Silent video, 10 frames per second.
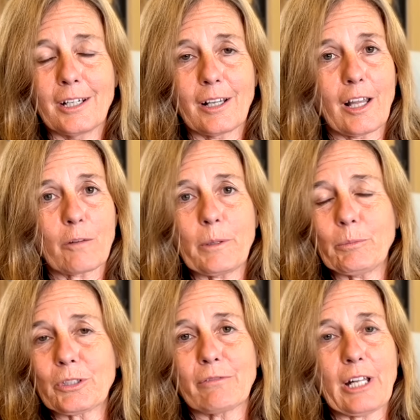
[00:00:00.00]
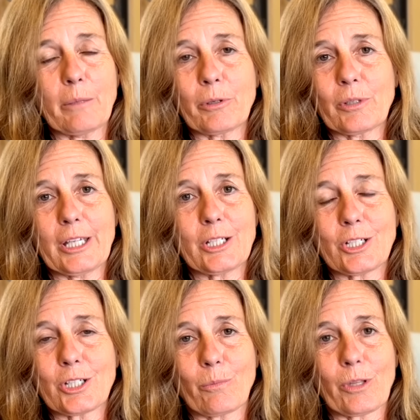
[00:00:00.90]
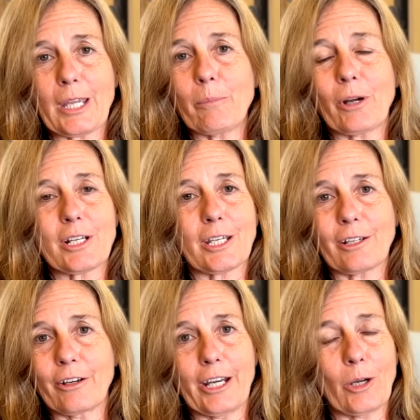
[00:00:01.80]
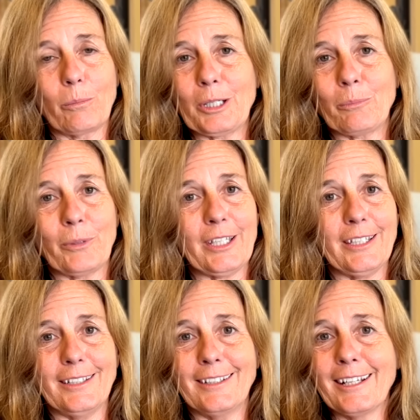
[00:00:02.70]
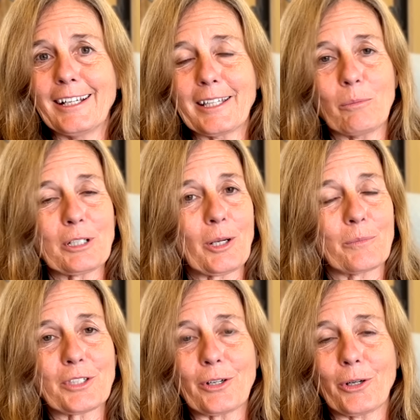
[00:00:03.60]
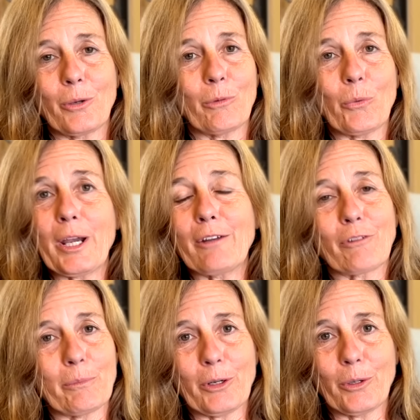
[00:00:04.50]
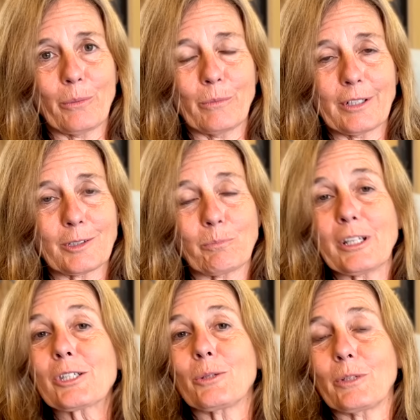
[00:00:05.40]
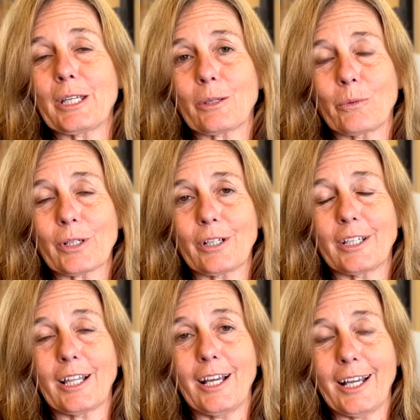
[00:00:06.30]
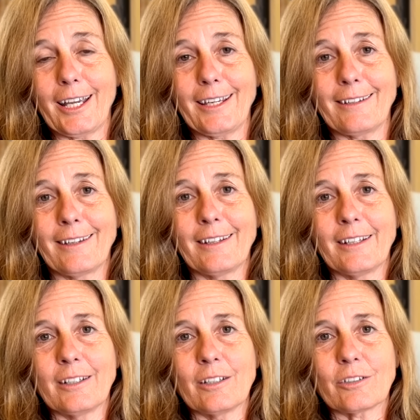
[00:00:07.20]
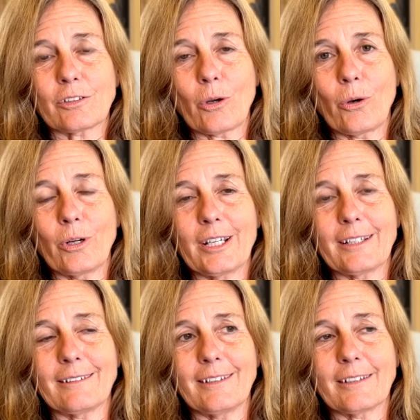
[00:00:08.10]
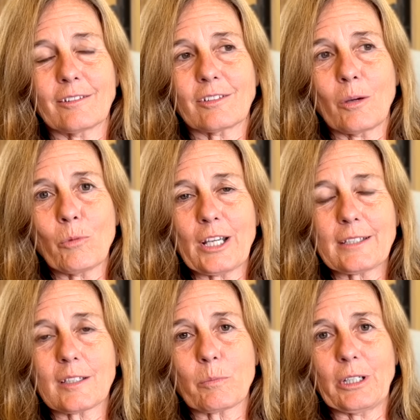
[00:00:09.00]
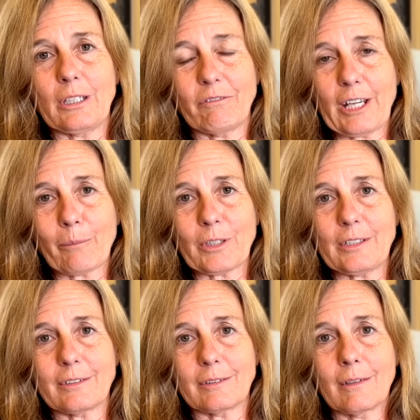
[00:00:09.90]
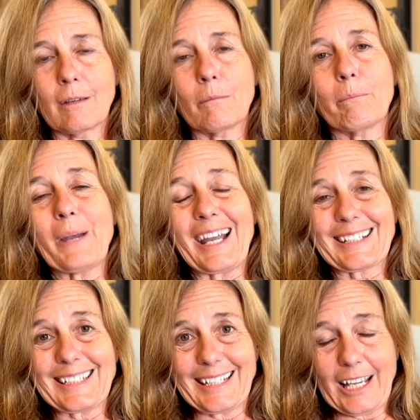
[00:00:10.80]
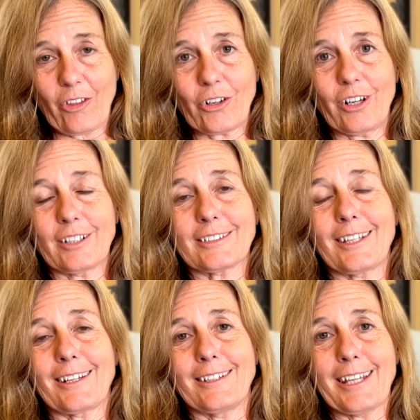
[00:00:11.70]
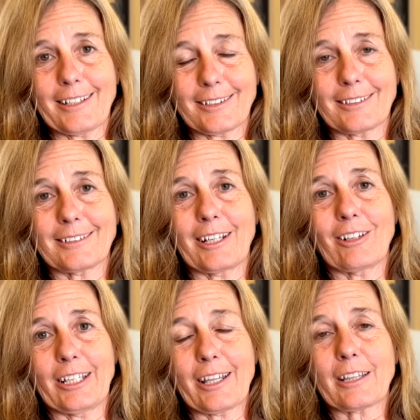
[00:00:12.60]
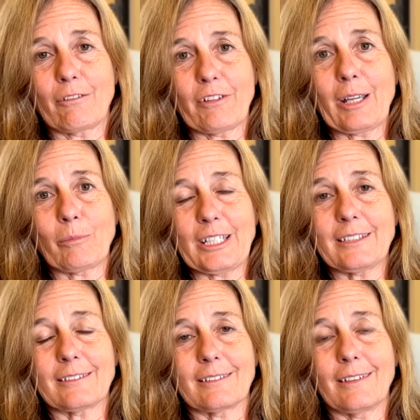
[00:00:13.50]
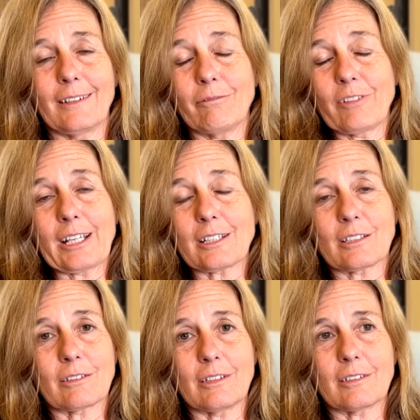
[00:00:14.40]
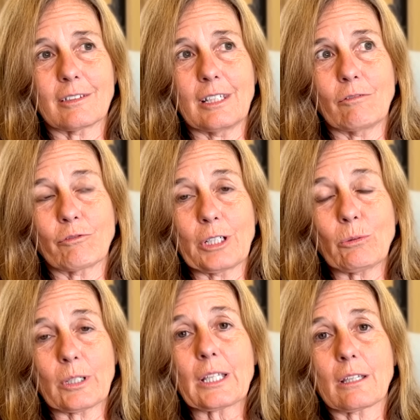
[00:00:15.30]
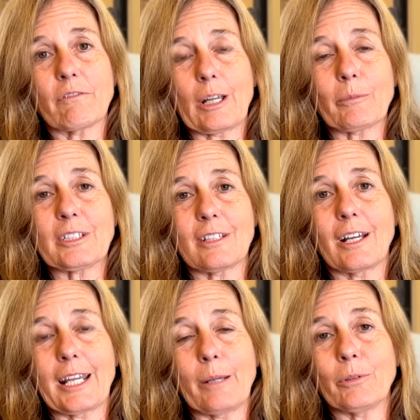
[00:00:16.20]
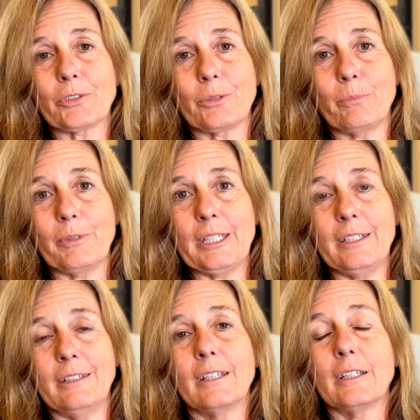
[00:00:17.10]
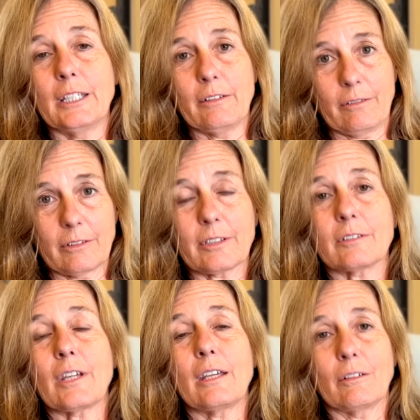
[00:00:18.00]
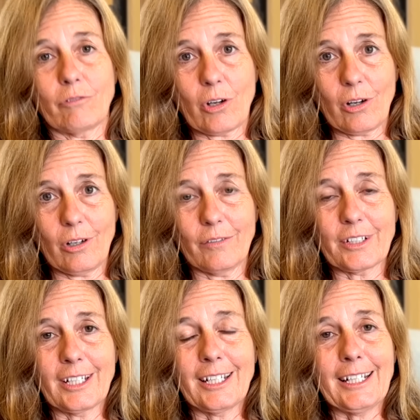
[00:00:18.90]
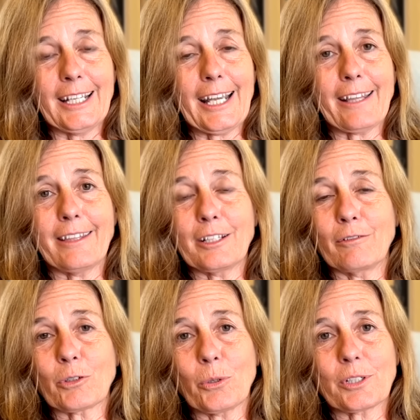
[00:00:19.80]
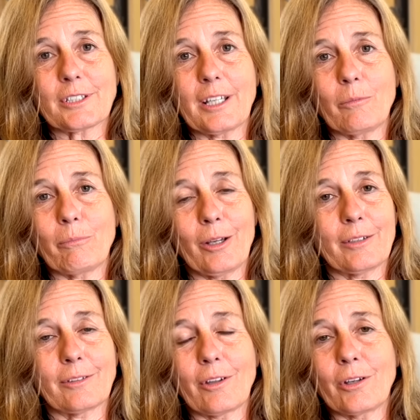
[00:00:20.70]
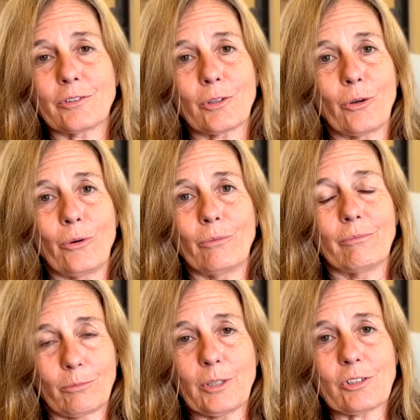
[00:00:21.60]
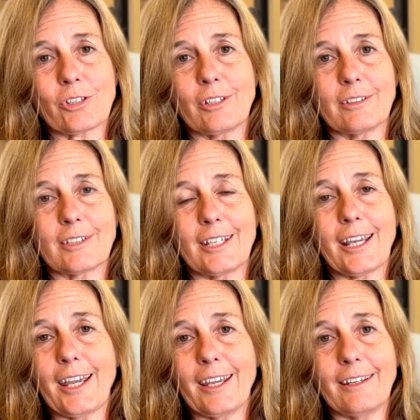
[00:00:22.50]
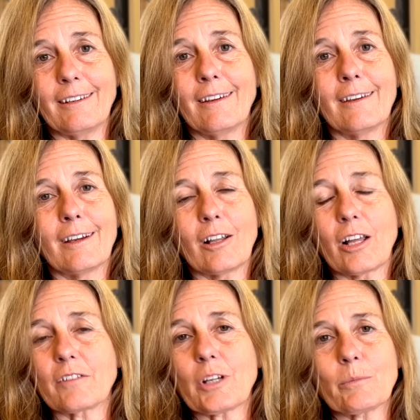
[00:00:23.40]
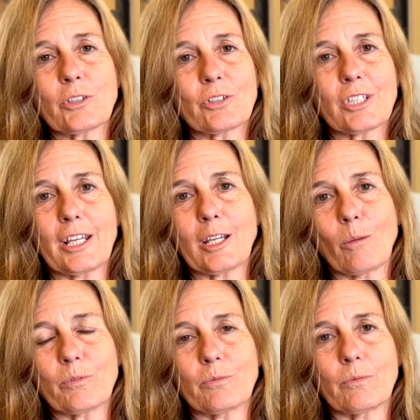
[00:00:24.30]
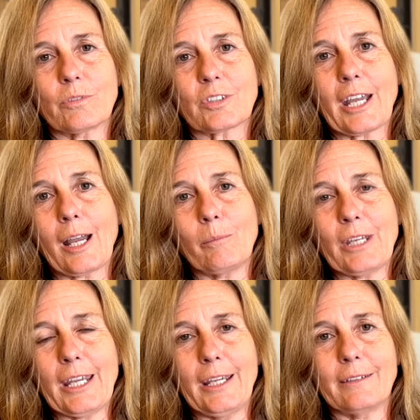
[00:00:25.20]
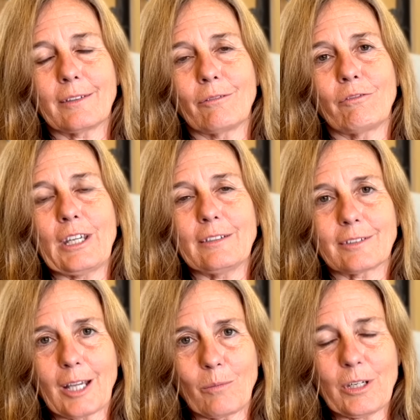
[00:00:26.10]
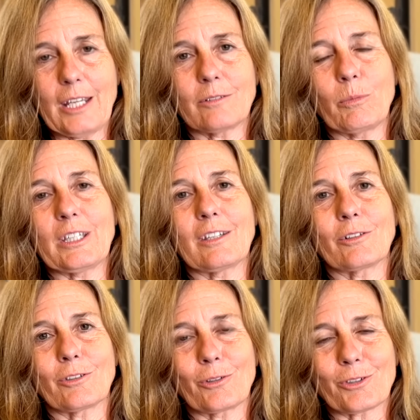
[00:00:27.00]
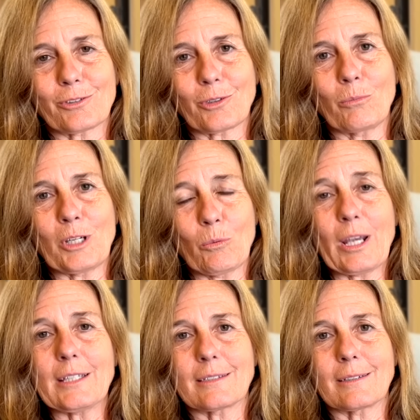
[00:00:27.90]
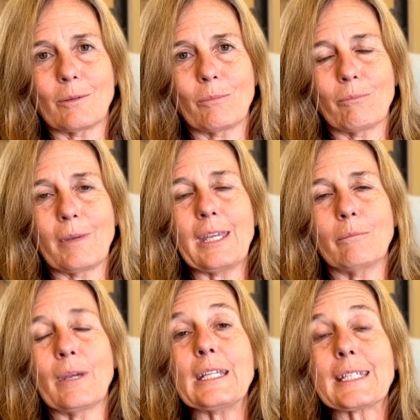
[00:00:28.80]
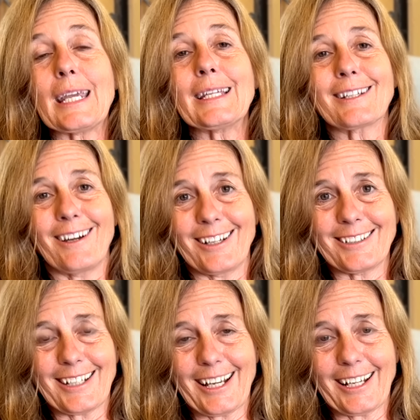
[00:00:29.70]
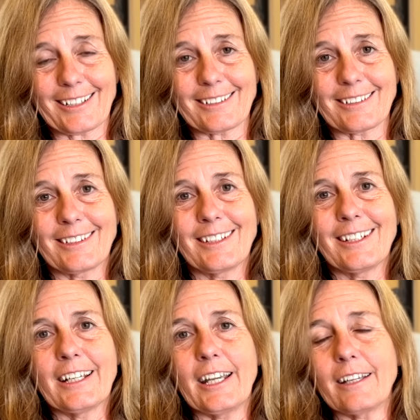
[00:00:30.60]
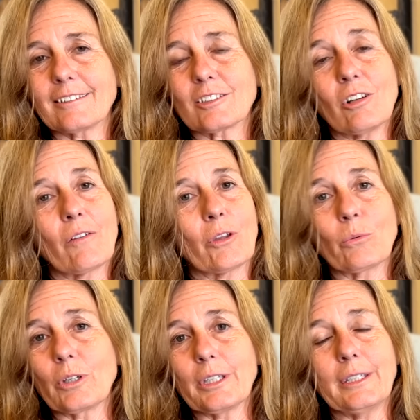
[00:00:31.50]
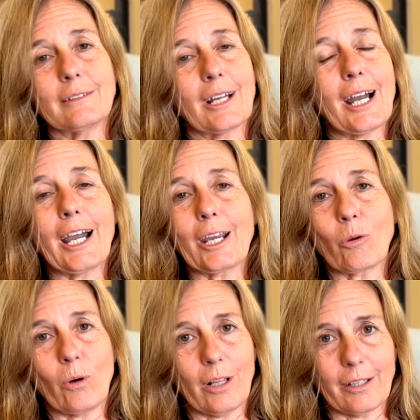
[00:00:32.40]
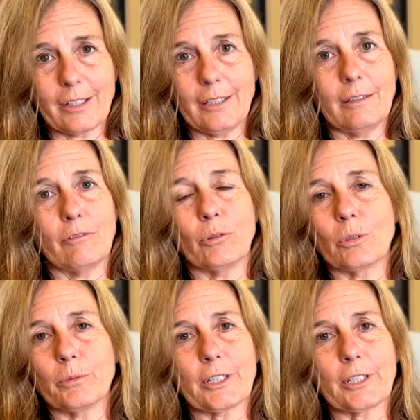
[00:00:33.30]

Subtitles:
A lot of people develop a relationship with a particular Airbnb, and that becomes their home away from home, especially when they can work online. So in some ways, it's bringing families back together. It's not necessarily that the family is, in fact, it's infrequent that the family's not able to be in, to stay involved. And then, of course, as Alonzo mentioned today, a lot of times they're setting up Skype dates and FaceTime dates, but there's so many ways to maintain contact and still have the really high quality, affordable